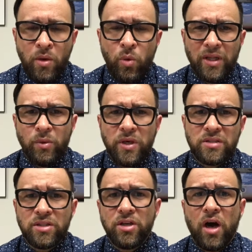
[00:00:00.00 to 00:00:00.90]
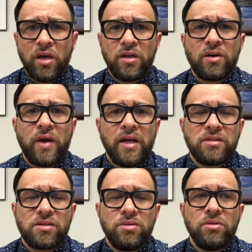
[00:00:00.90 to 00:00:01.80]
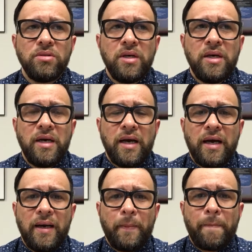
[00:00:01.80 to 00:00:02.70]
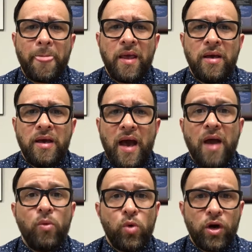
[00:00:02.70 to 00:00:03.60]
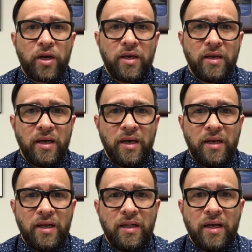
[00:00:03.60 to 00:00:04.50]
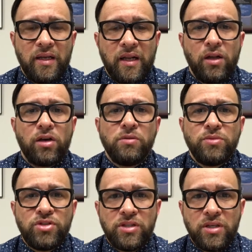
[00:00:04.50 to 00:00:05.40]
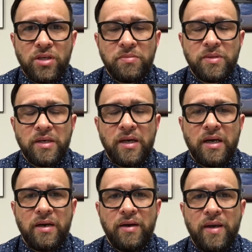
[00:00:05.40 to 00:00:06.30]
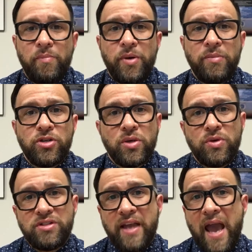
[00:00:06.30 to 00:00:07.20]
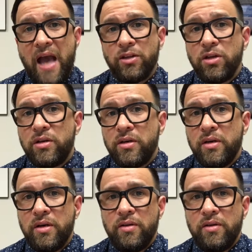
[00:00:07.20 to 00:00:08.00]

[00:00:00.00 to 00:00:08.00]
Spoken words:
When I was in undergrad school, I worked at a local museum, and pretty much I was the handler